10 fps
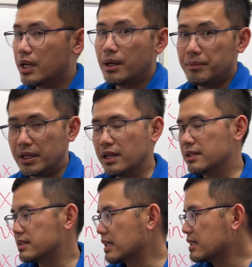
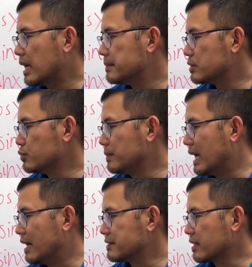Because sometimes we may
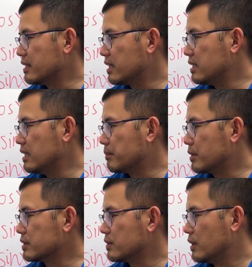have some negative
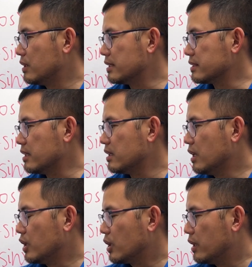numbers, let's say
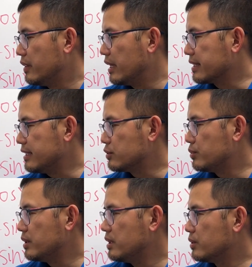negative
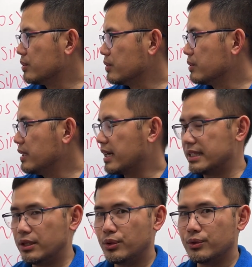3 to
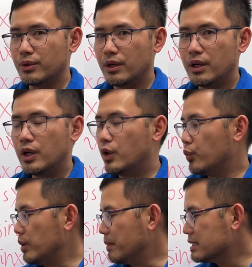negative 2.
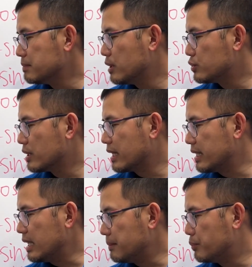We must make sure that
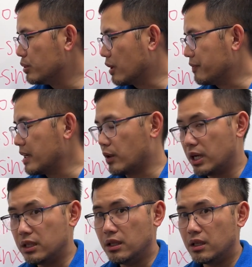the input of
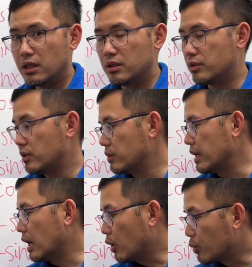ln right,
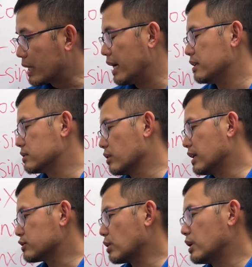are okay, so
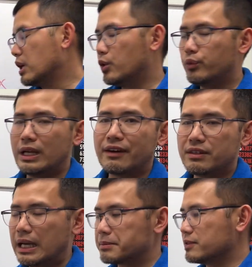that's why we have
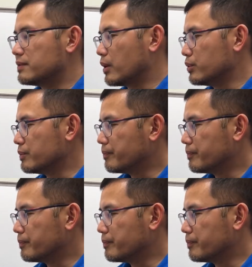the absolute value.